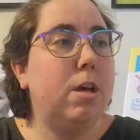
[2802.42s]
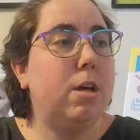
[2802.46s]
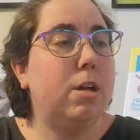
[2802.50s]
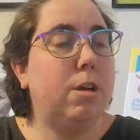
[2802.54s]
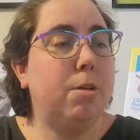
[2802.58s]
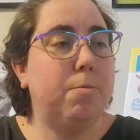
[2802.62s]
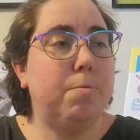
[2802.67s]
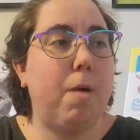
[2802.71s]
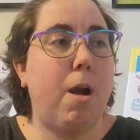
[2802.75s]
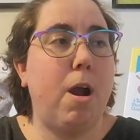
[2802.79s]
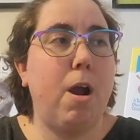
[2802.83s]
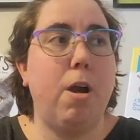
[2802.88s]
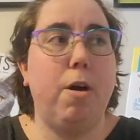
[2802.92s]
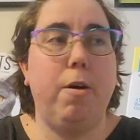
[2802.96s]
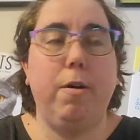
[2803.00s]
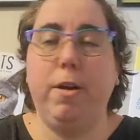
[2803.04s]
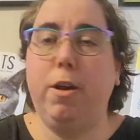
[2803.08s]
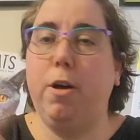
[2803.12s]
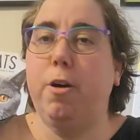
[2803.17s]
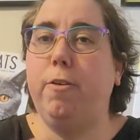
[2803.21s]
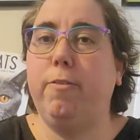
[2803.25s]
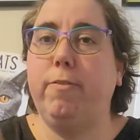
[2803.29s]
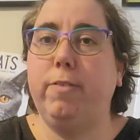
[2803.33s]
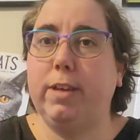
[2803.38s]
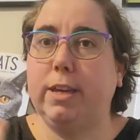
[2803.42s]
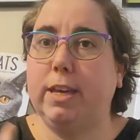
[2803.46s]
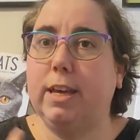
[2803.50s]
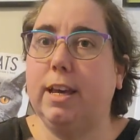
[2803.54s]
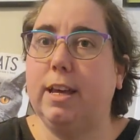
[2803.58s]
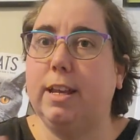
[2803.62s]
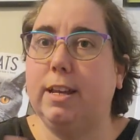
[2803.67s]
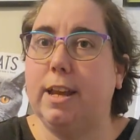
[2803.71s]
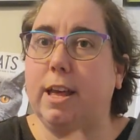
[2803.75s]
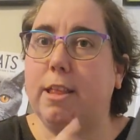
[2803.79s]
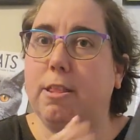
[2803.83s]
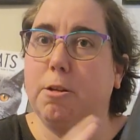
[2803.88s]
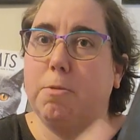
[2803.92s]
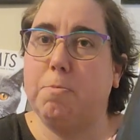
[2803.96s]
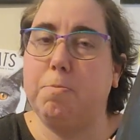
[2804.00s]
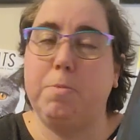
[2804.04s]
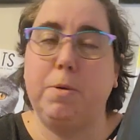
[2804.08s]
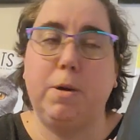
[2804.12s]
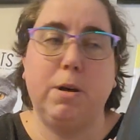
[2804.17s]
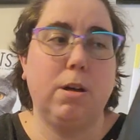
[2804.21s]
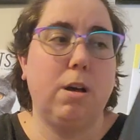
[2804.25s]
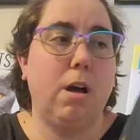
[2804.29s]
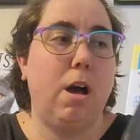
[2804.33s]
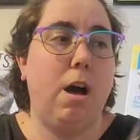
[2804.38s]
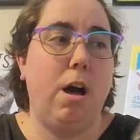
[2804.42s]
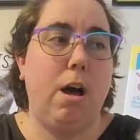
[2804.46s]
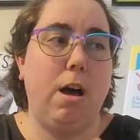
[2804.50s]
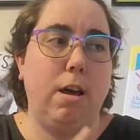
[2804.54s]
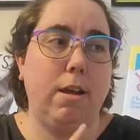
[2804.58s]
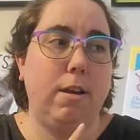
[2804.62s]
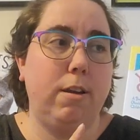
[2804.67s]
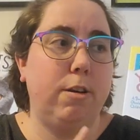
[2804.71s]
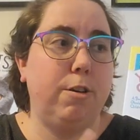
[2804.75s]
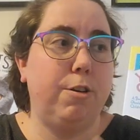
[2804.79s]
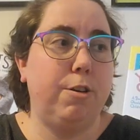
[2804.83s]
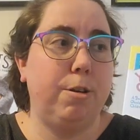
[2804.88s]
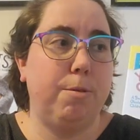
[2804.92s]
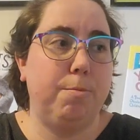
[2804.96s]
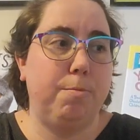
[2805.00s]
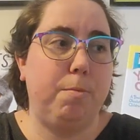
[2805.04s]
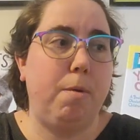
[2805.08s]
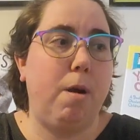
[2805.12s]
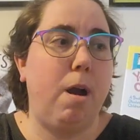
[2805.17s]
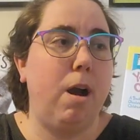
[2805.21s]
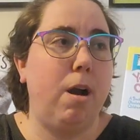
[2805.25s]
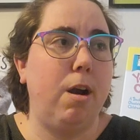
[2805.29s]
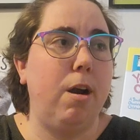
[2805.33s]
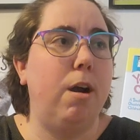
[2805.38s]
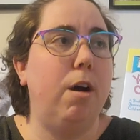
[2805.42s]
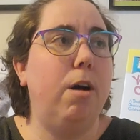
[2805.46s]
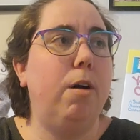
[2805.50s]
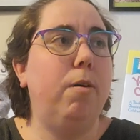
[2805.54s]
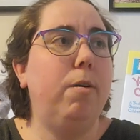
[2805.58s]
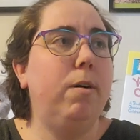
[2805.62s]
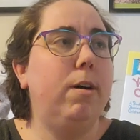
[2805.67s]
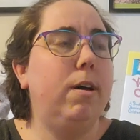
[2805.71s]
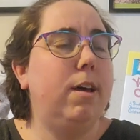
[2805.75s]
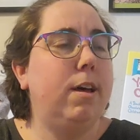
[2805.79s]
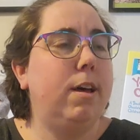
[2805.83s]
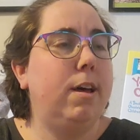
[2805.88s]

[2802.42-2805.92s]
tomorrow and hopefully get another book on tomorrow.